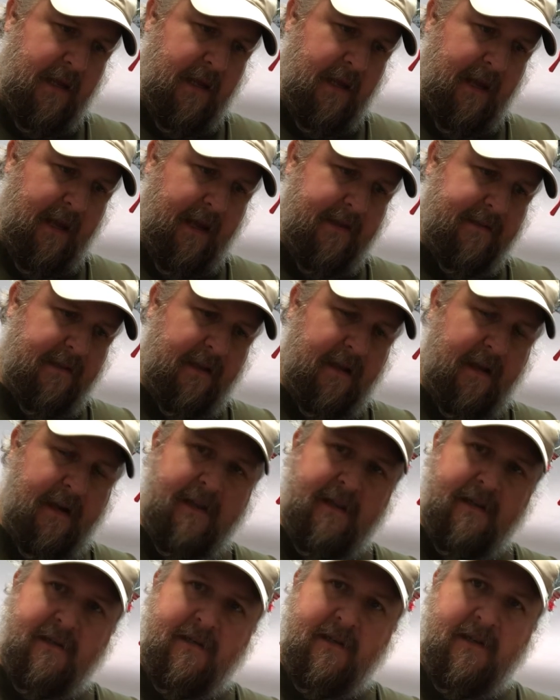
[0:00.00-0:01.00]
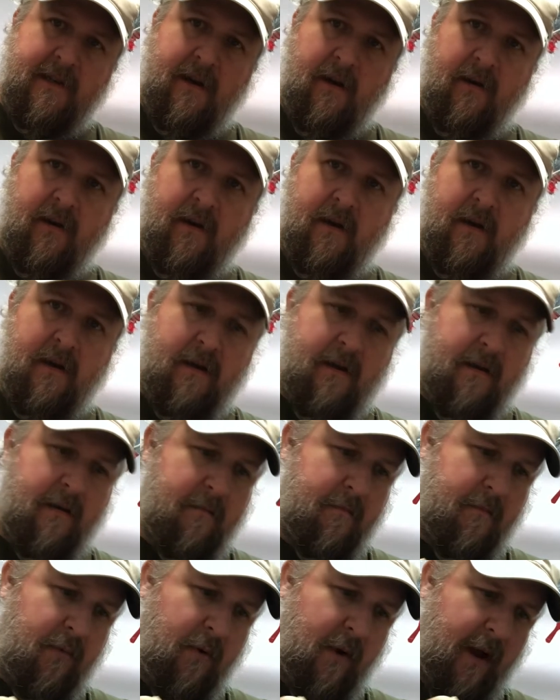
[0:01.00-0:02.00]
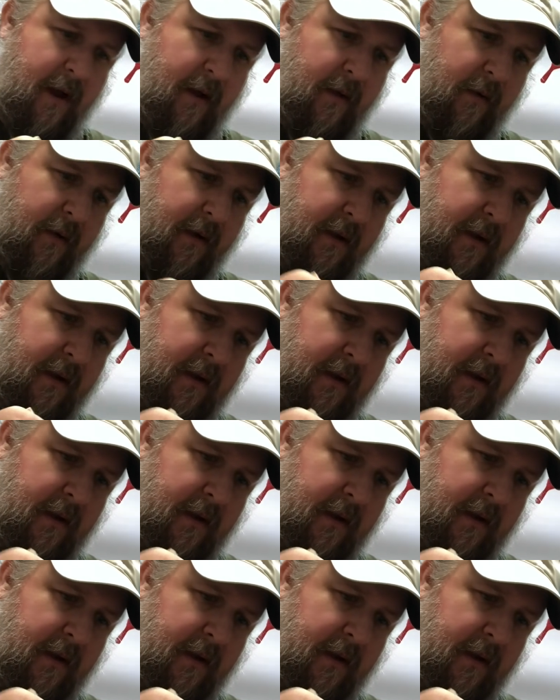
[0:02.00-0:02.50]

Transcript: has a lot of this dark brown